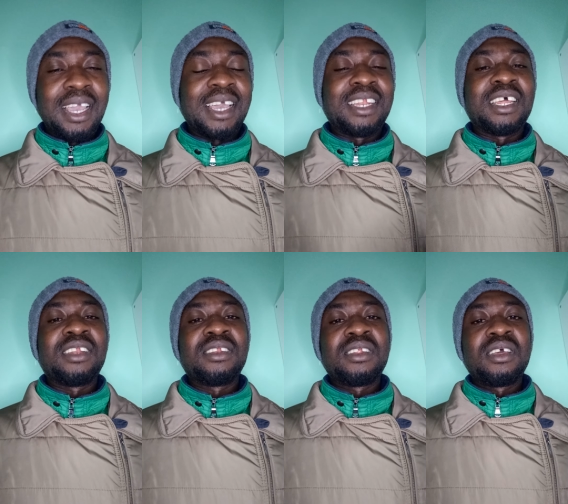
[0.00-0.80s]
and
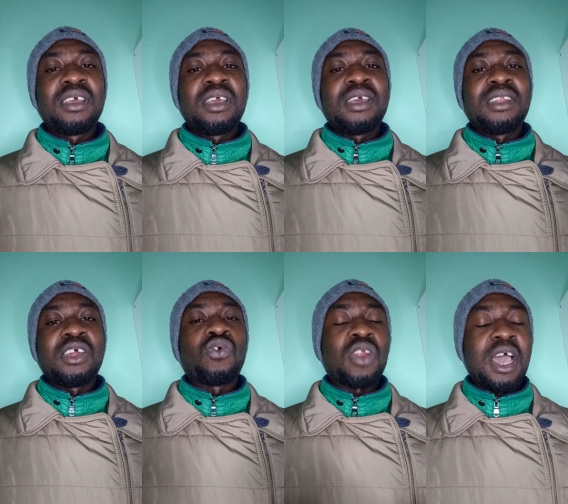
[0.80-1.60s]
then the
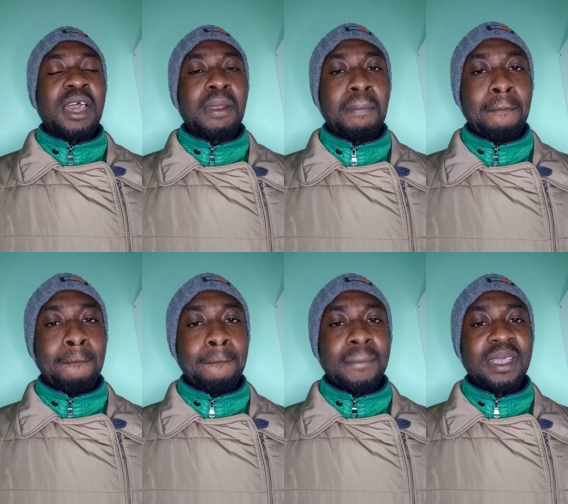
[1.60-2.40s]
quran
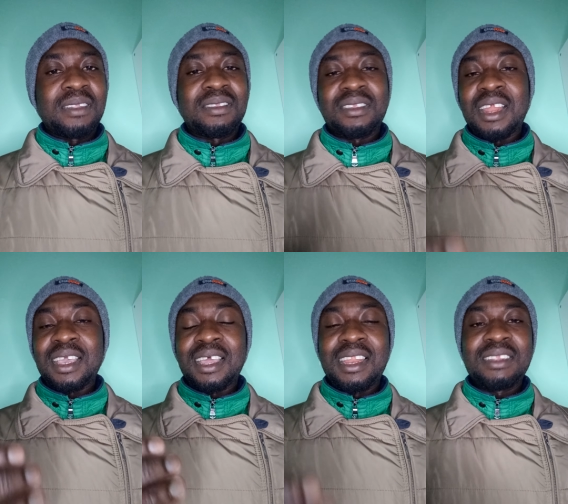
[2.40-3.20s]
it is
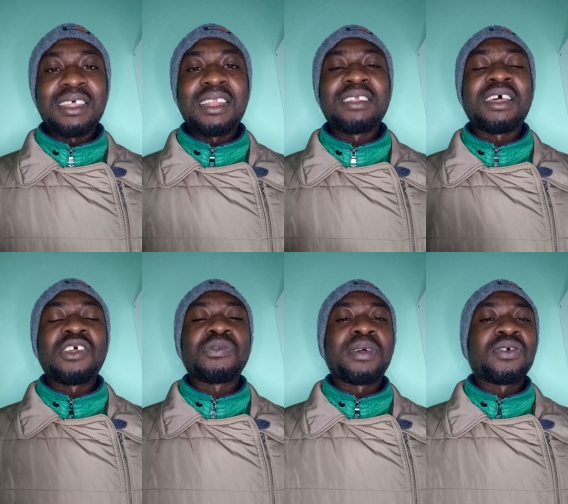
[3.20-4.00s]
like a letter that allah
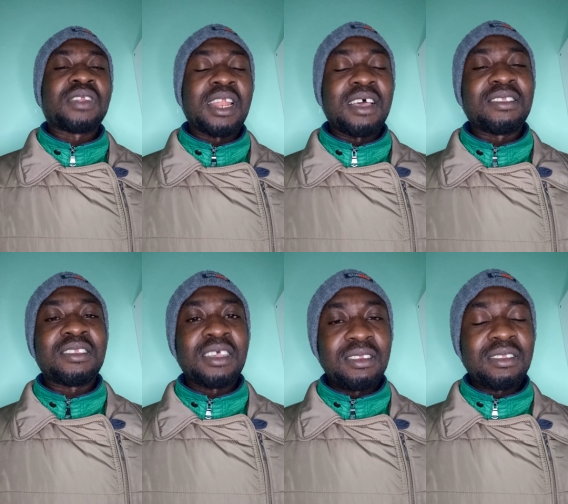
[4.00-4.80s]
subhanahu wa ta'ala has
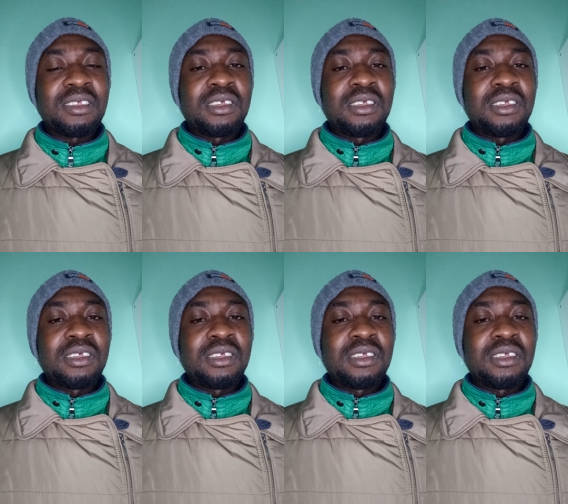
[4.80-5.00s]
sent